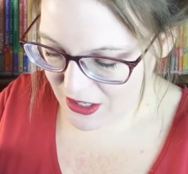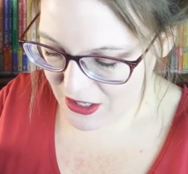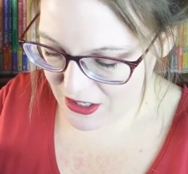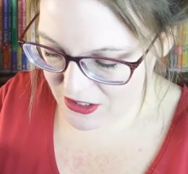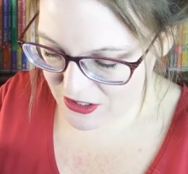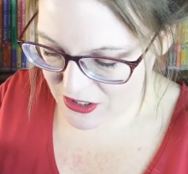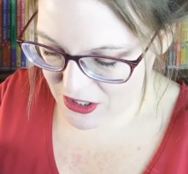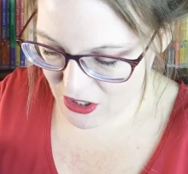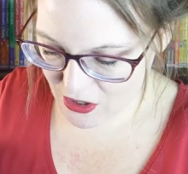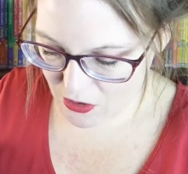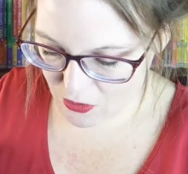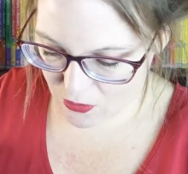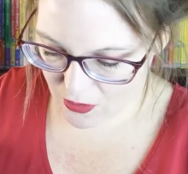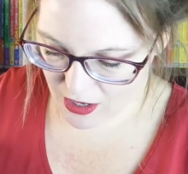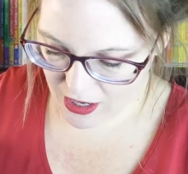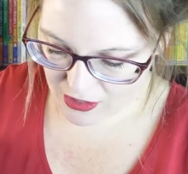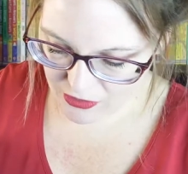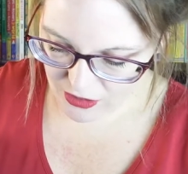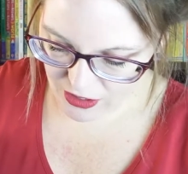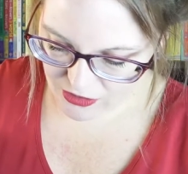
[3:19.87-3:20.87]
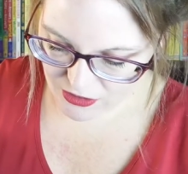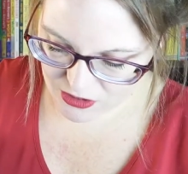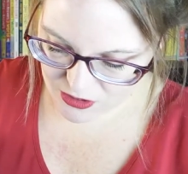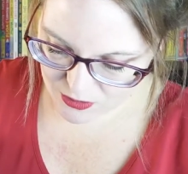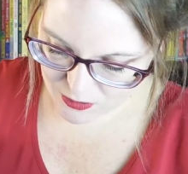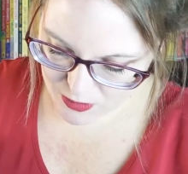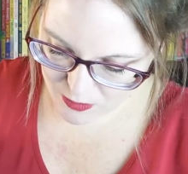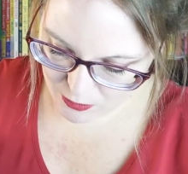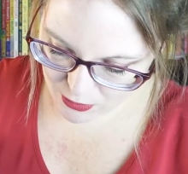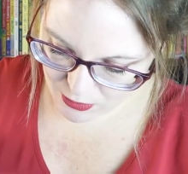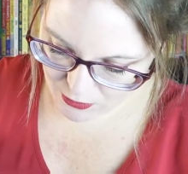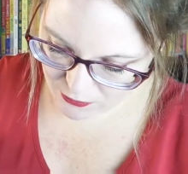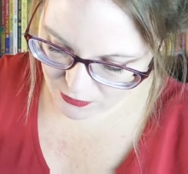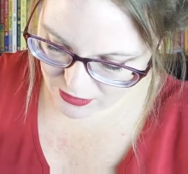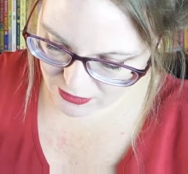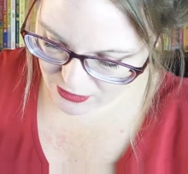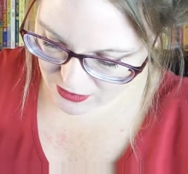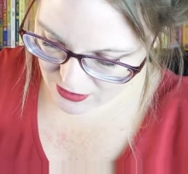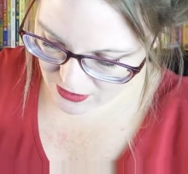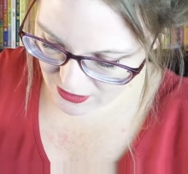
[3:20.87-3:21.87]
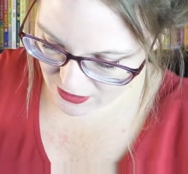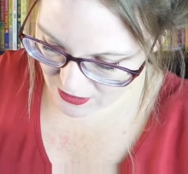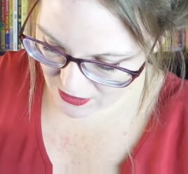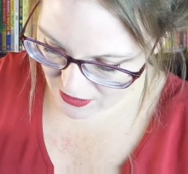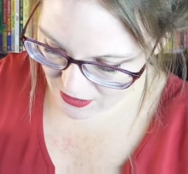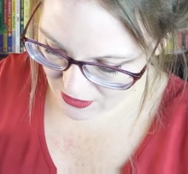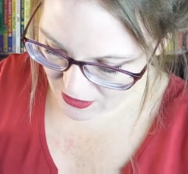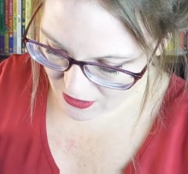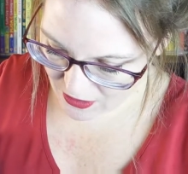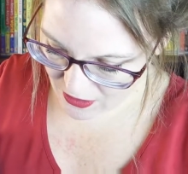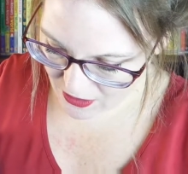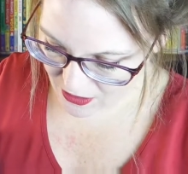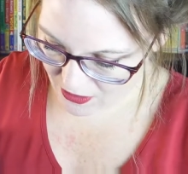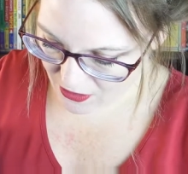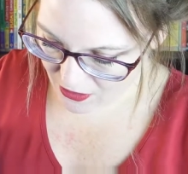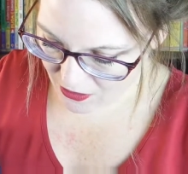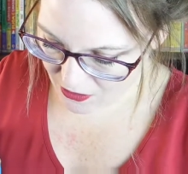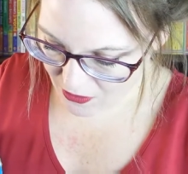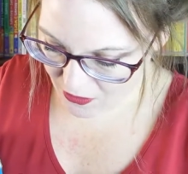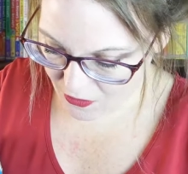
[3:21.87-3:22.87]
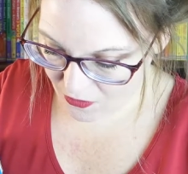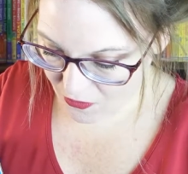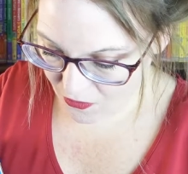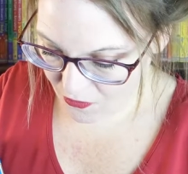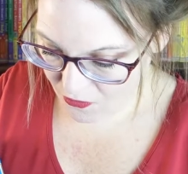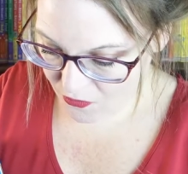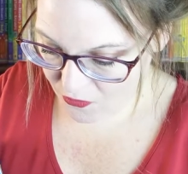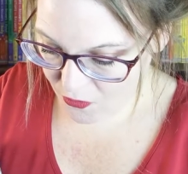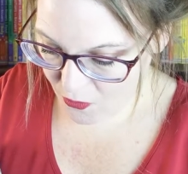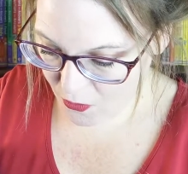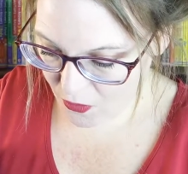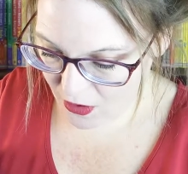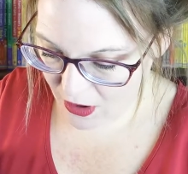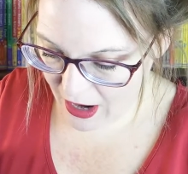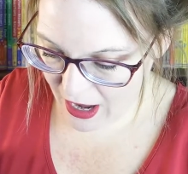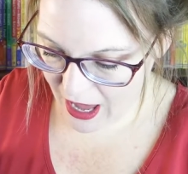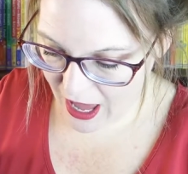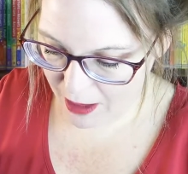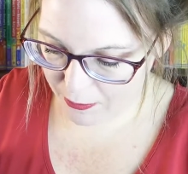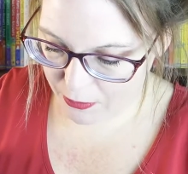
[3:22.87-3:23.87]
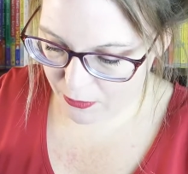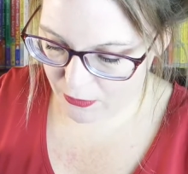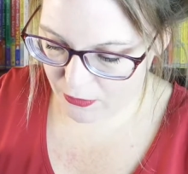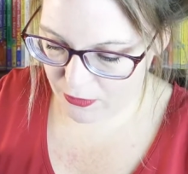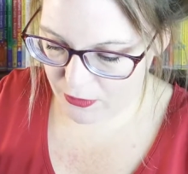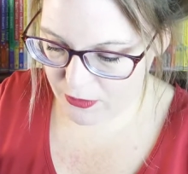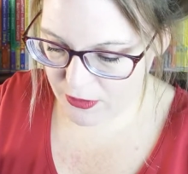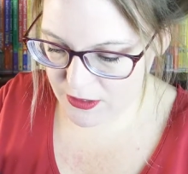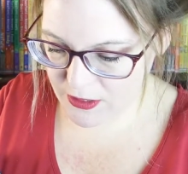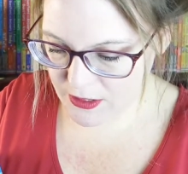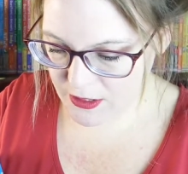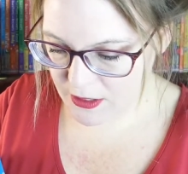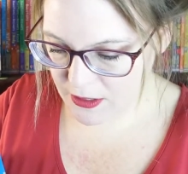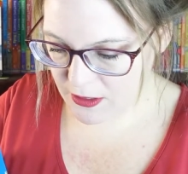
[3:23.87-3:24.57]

So I thought this would be perfect for apples